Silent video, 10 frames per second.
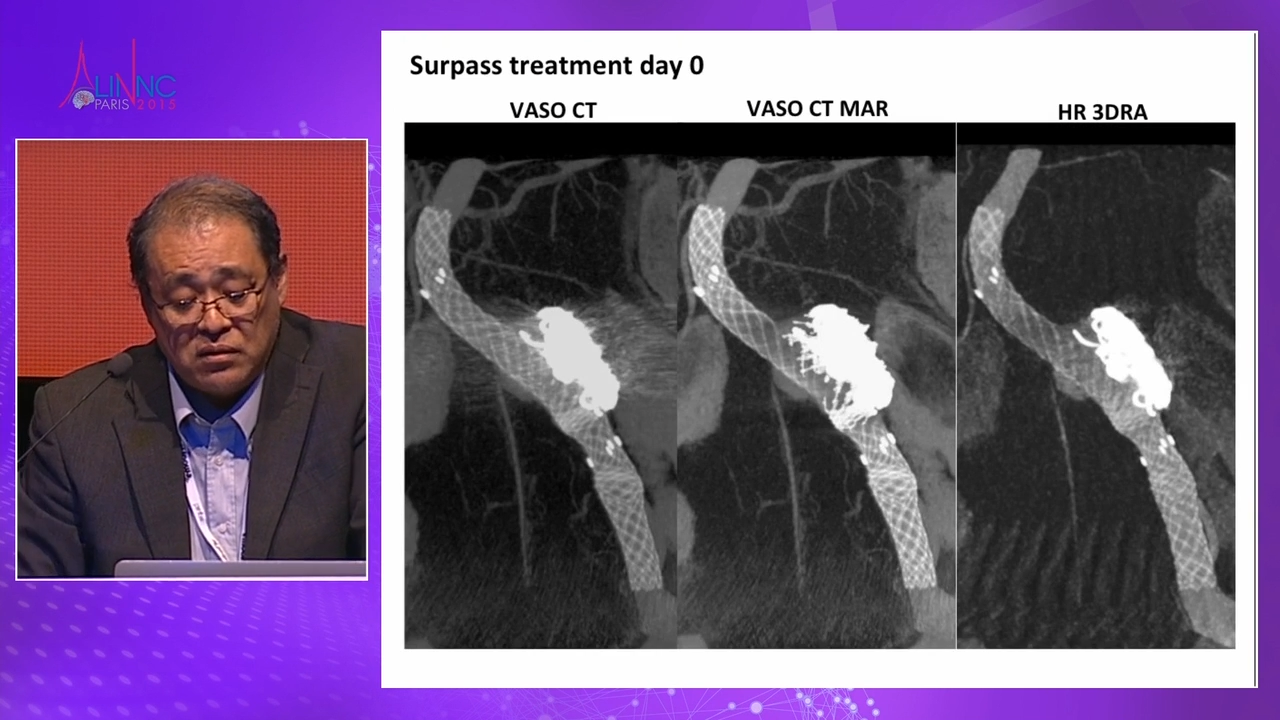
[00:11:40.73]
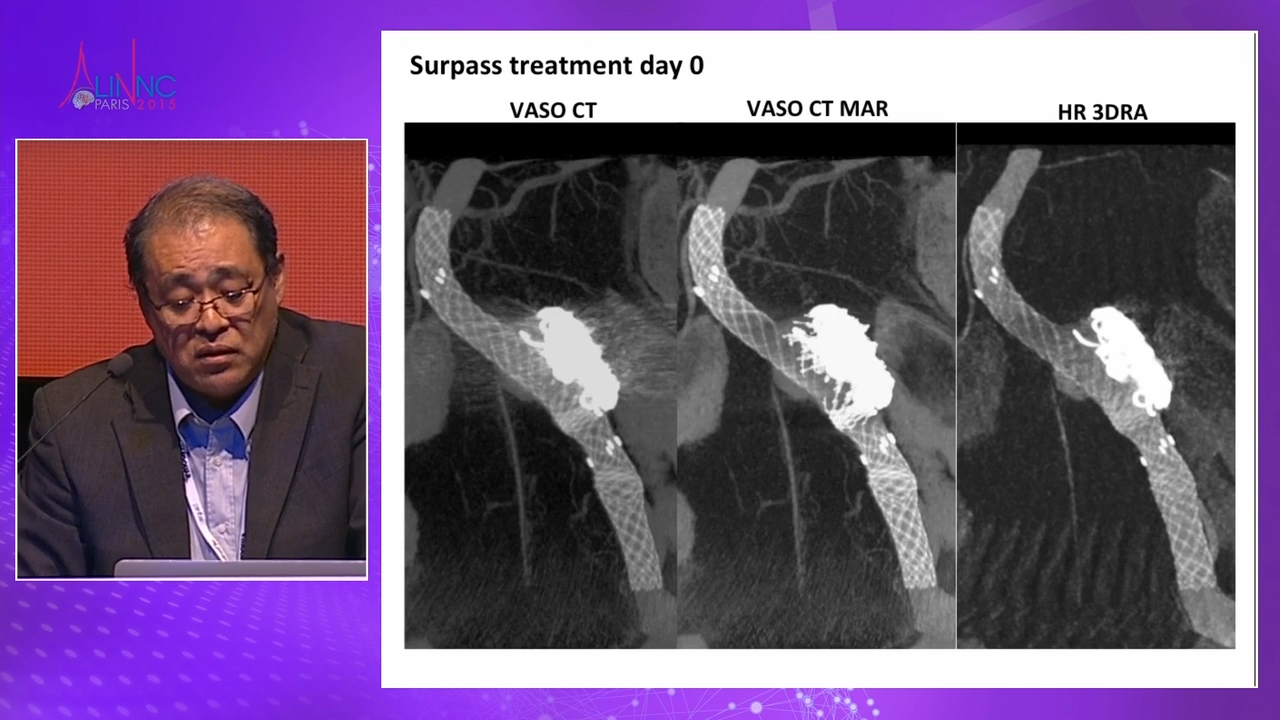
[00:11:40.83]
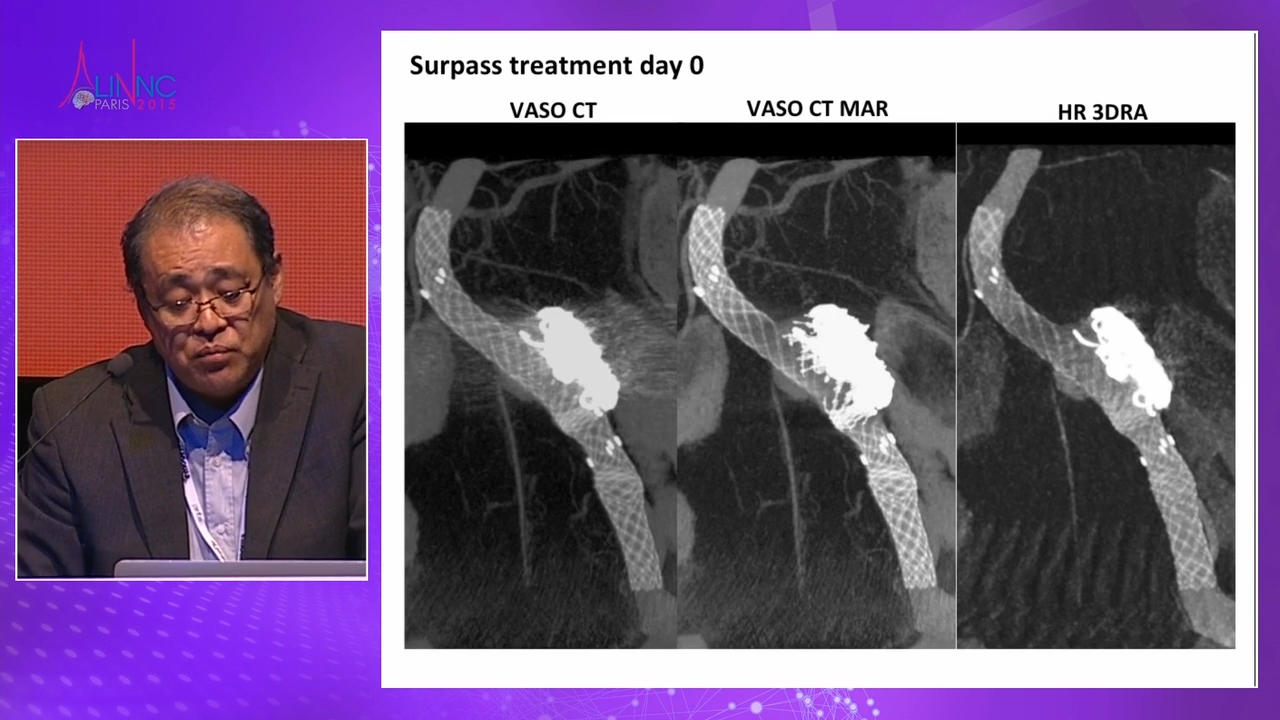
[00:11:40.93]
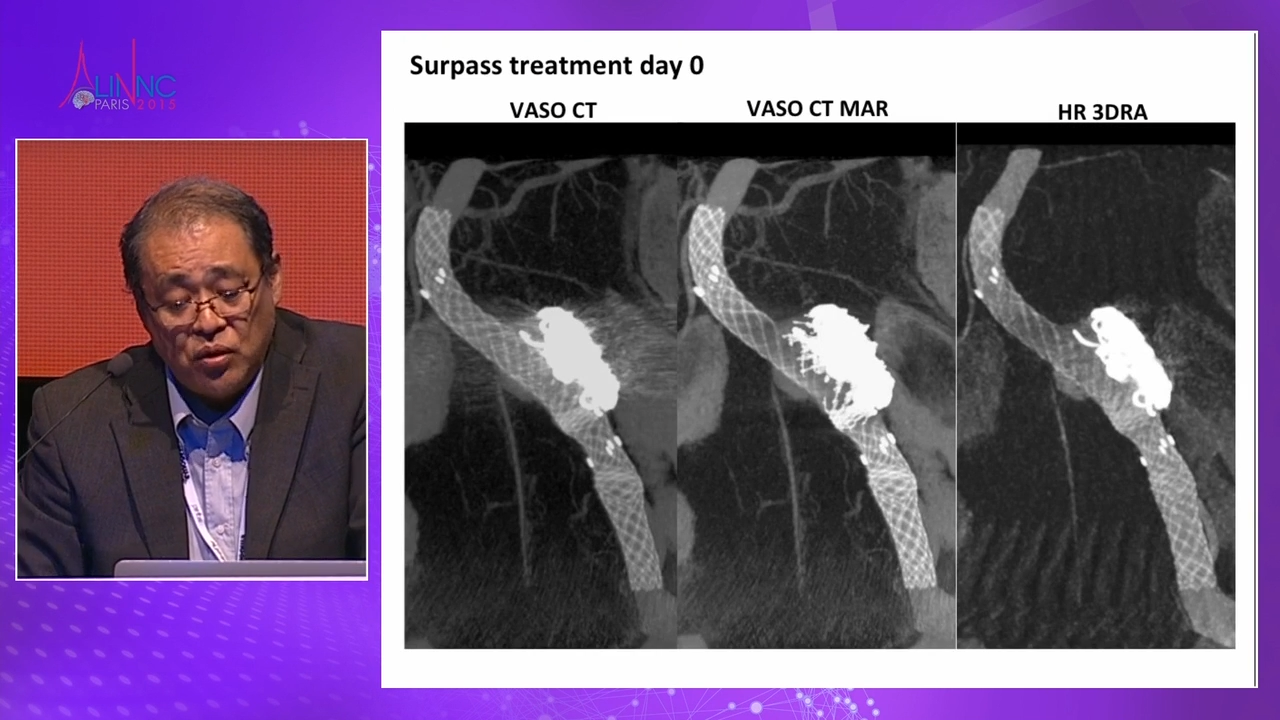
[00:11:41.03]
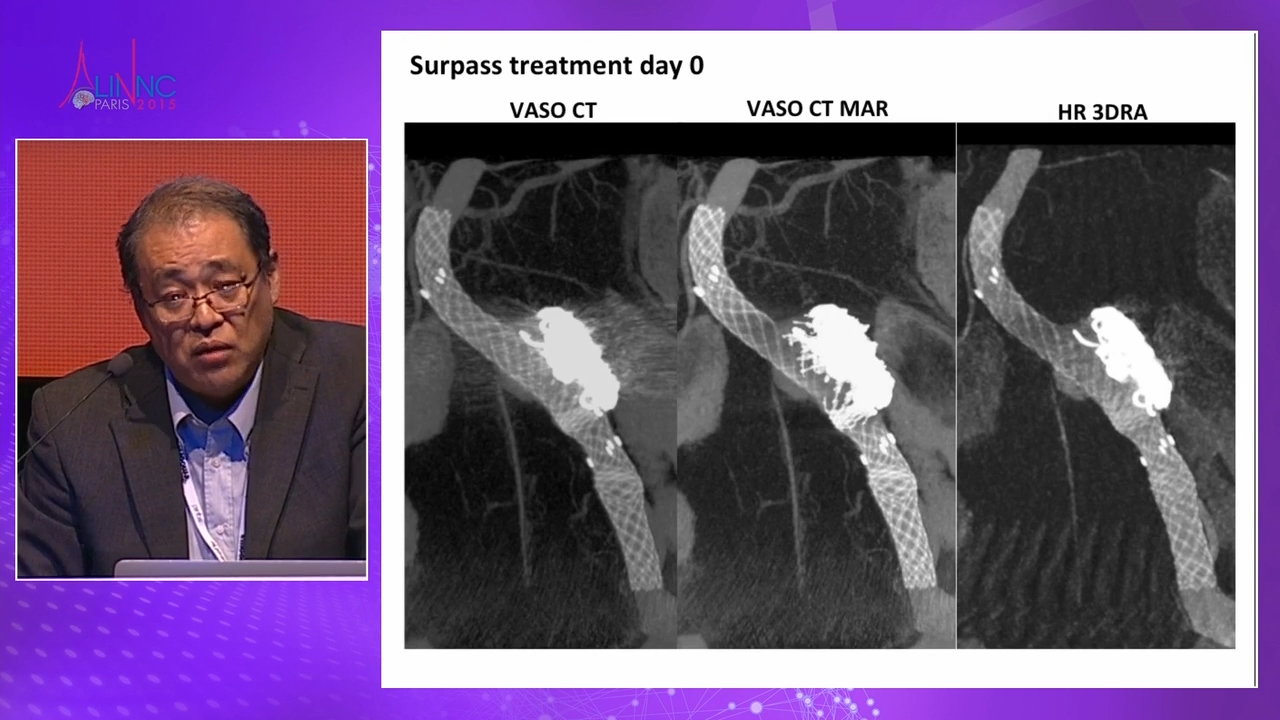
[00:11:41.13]

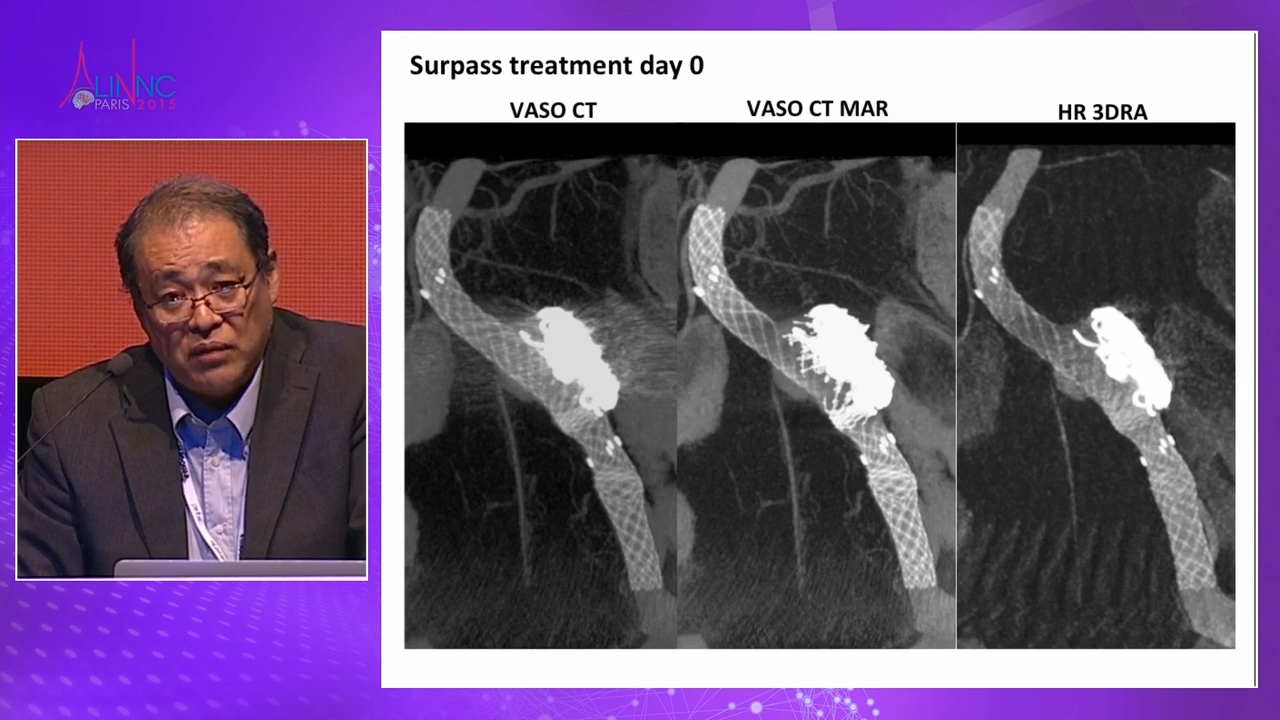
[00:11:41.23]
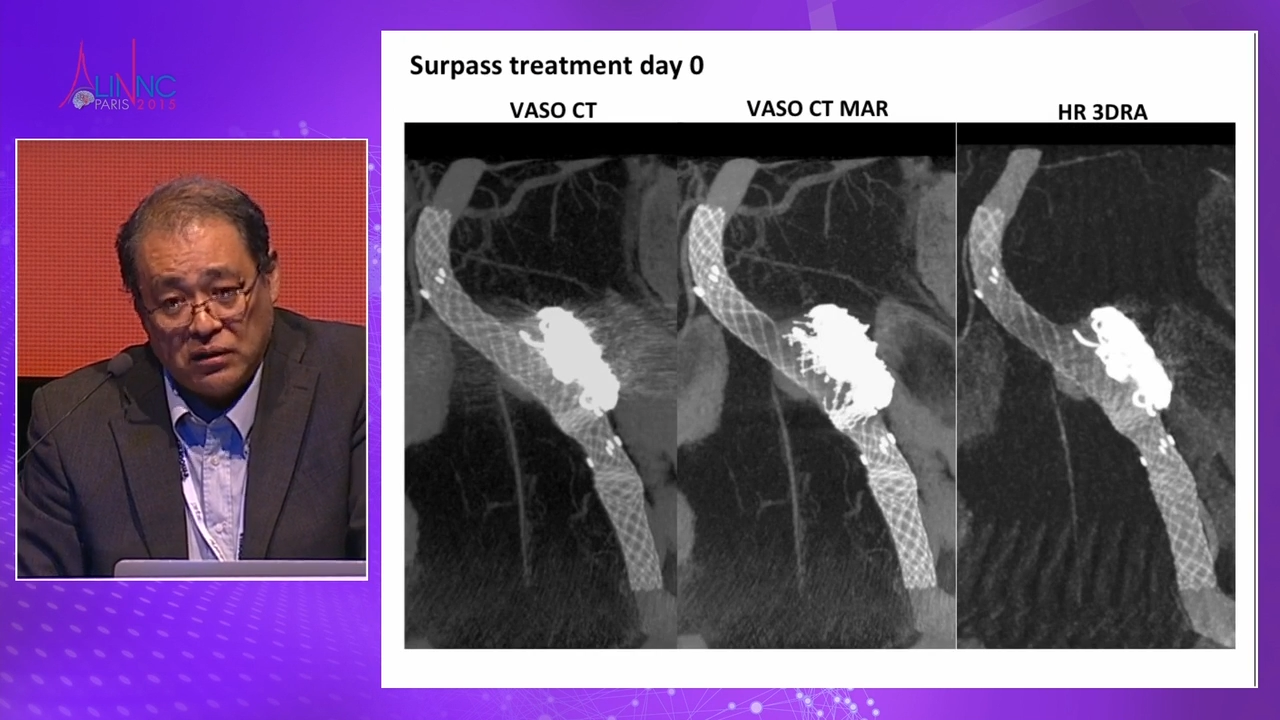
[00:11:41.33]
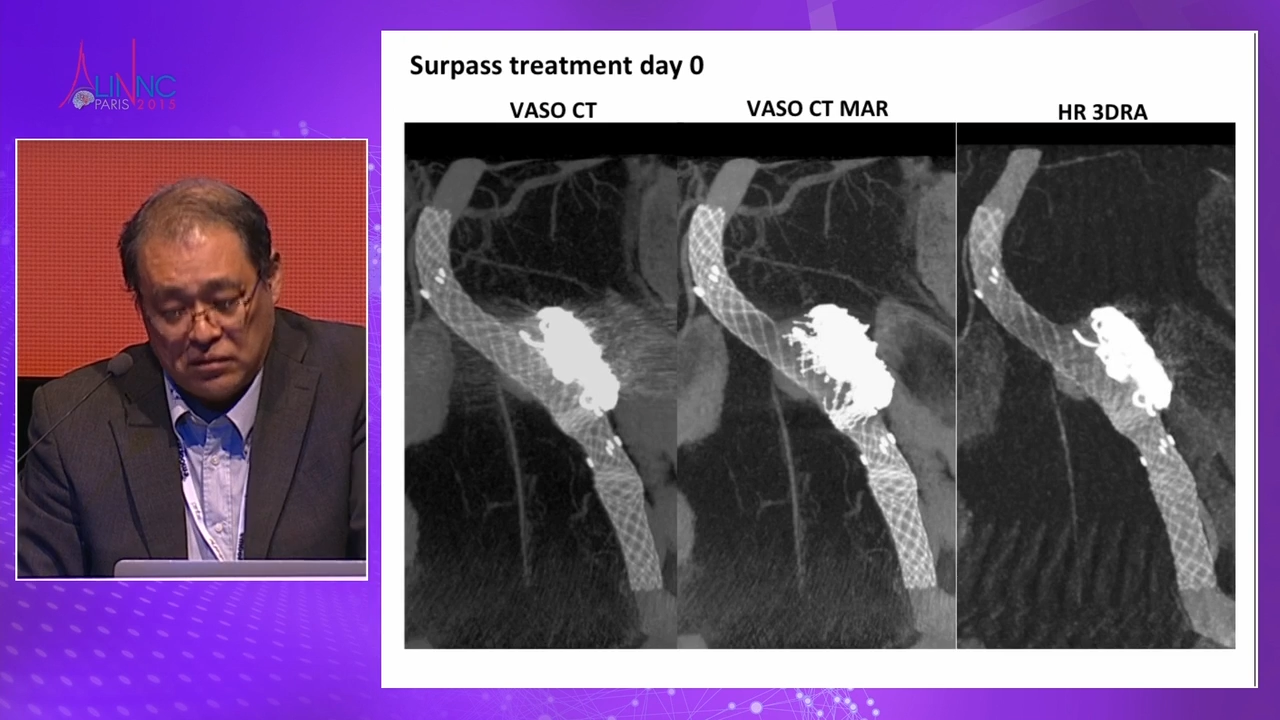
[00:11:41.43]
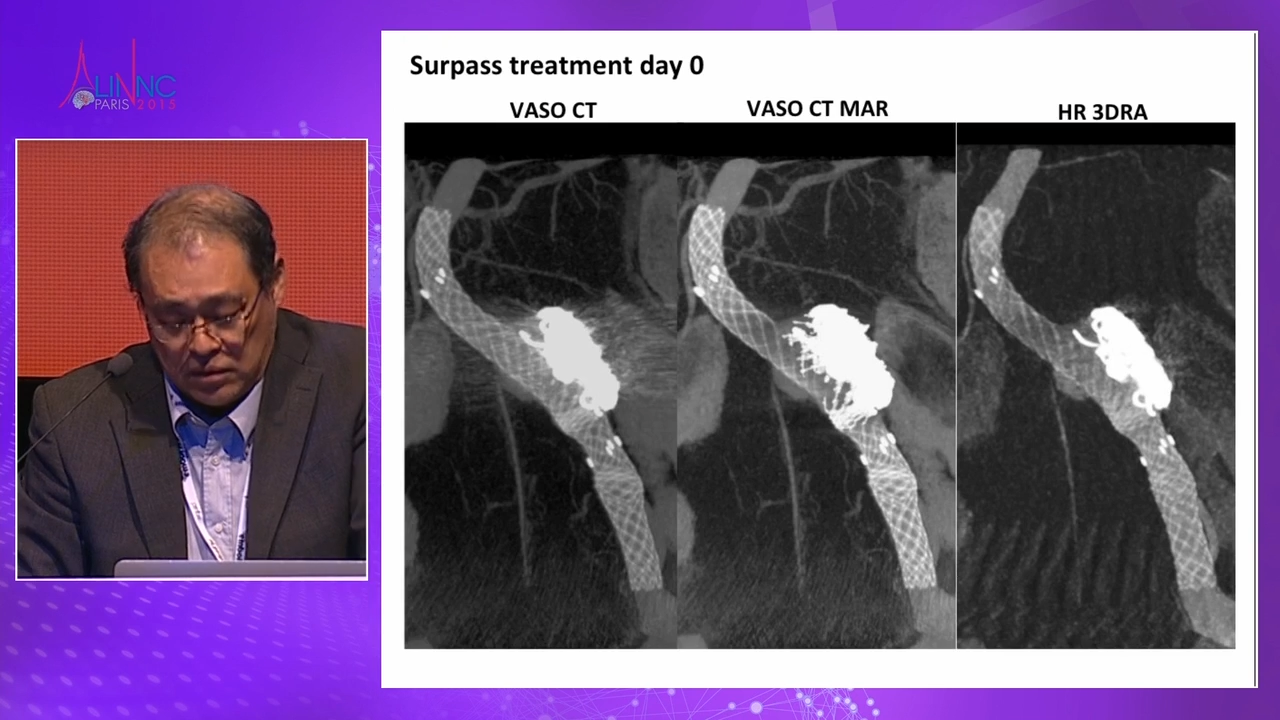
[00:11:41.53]
deployment.